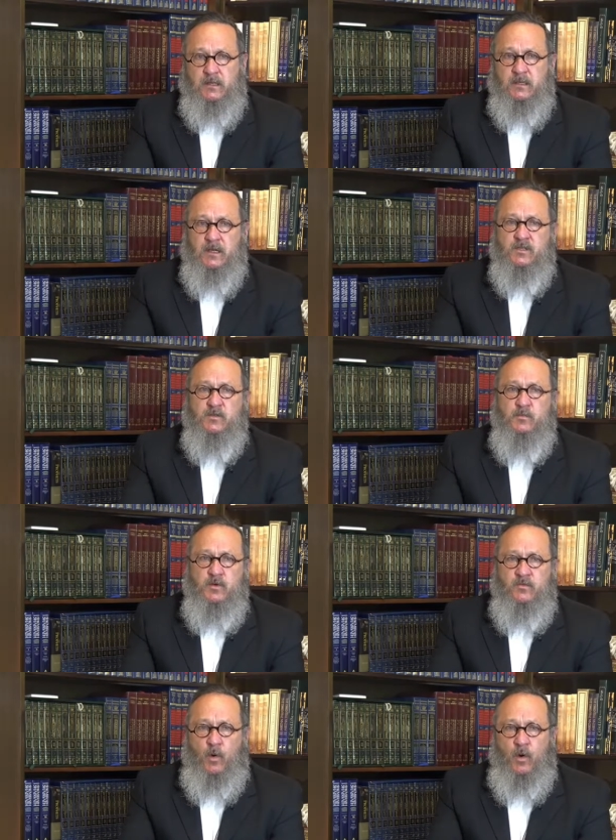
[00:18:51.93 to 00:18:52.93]
Now let's
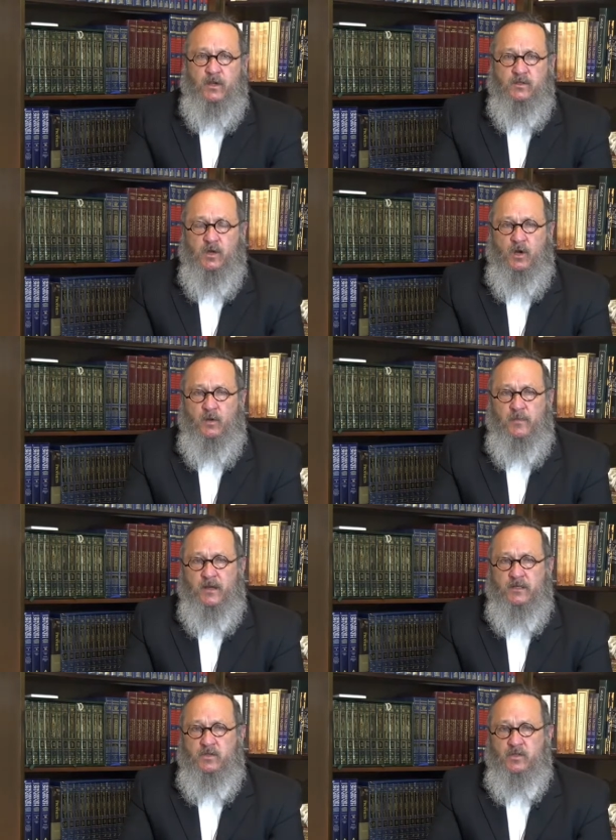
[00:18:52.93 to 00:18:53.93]
move on and talk
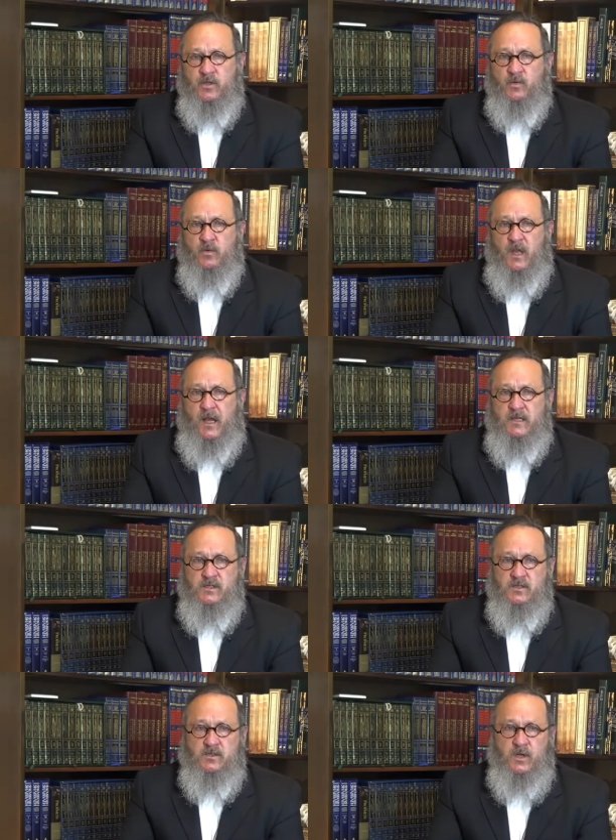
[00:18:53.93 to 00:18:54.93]
about a general
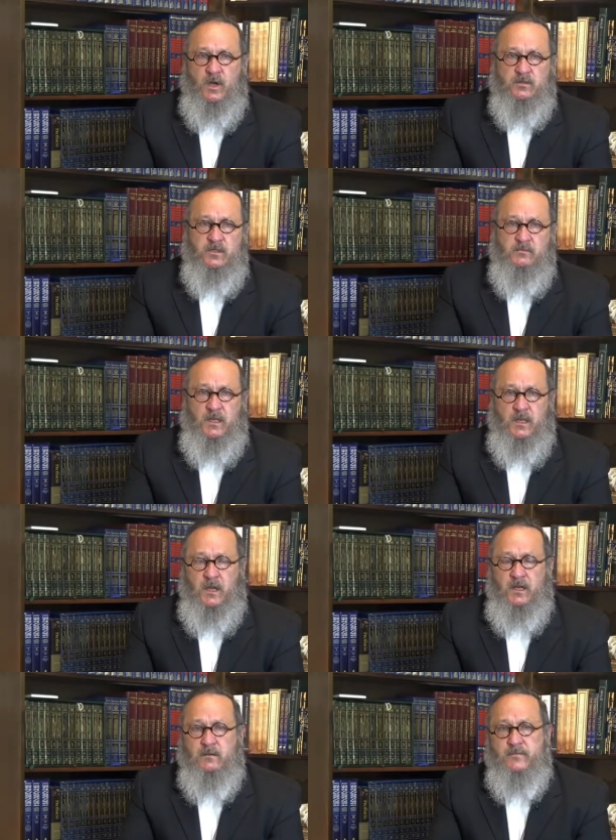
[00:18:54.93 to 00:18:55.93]
license called
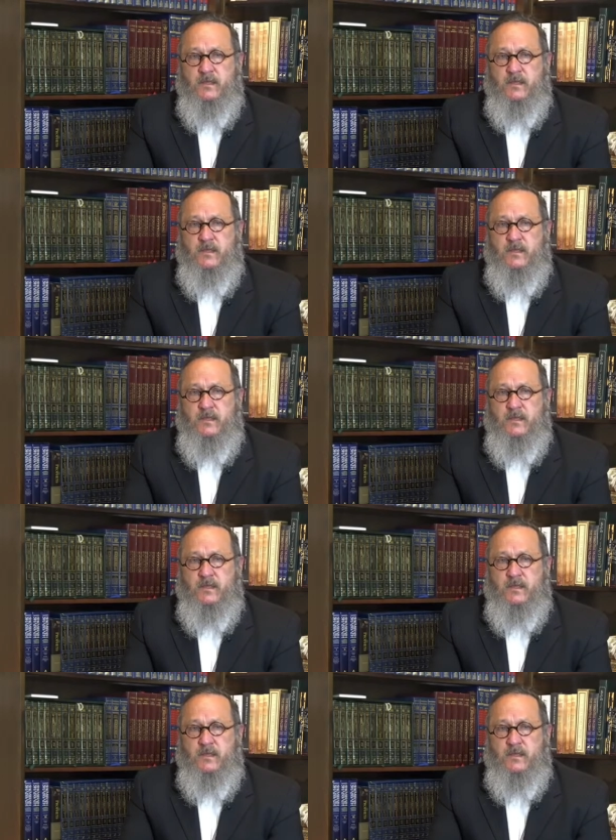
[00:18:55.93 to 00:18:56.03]
Kabbalah.